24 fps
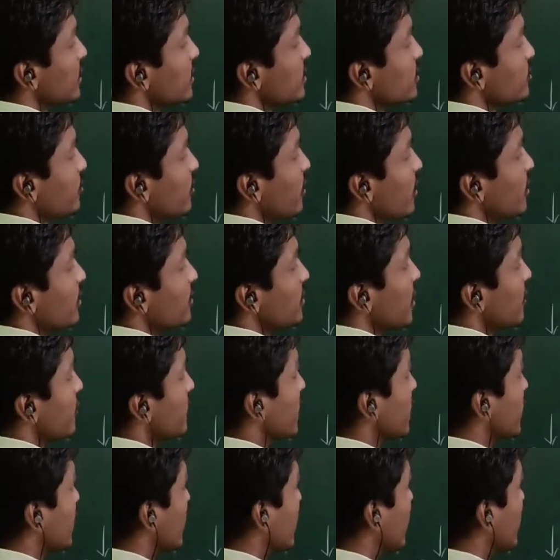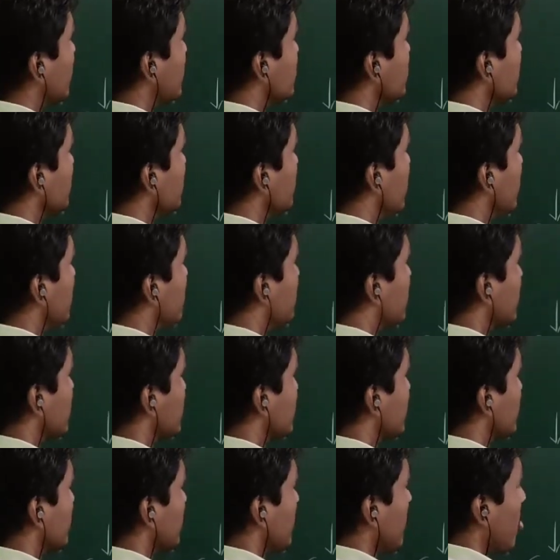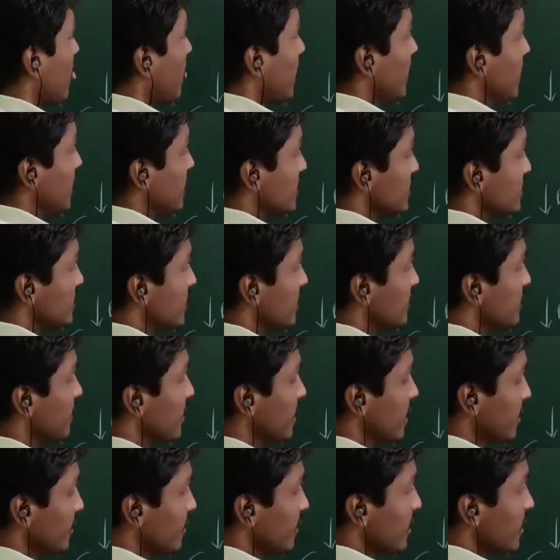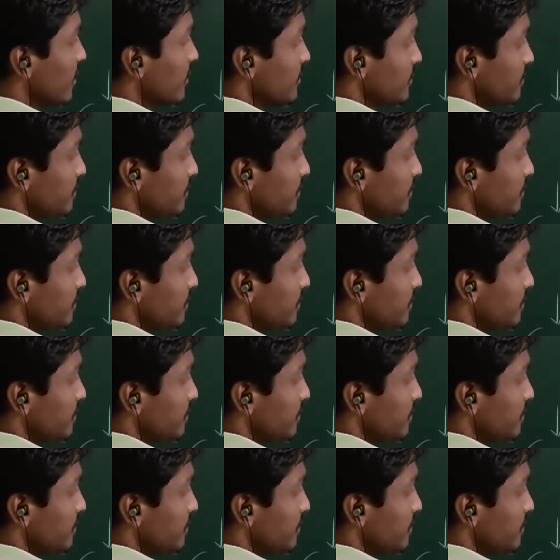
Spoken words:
This formula we can call as a blood pressure. See whenever